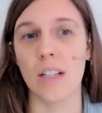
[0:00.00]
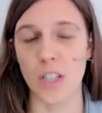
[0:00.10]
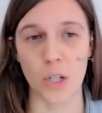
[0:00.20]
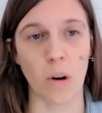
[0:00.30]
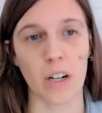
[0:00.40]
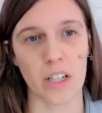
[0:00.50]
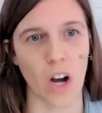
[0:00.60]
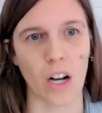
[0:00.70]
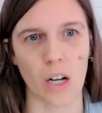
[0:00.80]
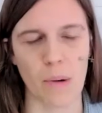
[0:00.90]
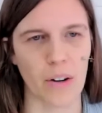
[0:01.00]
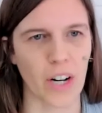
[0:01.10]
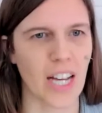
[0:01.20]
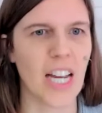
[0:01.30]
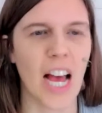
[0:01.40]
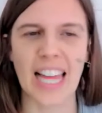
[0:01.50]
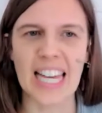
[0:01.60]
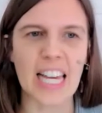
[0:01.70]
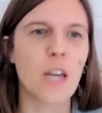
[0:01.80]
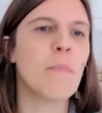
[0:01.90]
do you want to talk about it like
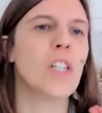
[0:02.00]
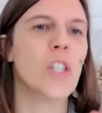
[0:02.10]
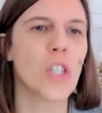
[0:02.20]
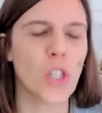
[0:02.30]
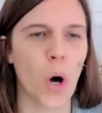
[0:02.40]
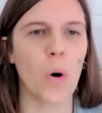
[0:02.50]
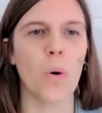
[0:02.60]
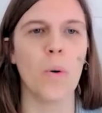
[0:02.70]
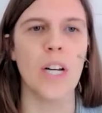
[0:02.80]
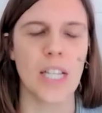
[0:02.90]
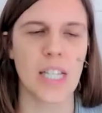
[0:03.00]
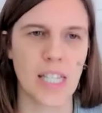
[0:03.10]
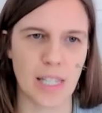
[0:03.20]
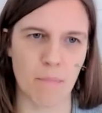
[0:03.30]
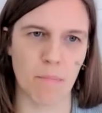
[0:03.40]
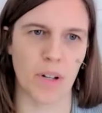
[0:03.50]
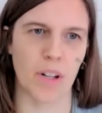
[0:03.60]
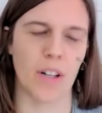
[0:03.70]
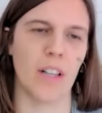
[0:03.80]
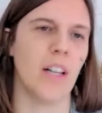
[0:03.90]
it can be so
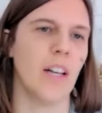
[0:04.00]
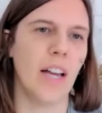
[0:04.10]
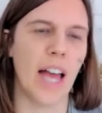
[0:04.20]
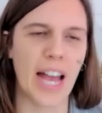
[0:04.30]
simple yeah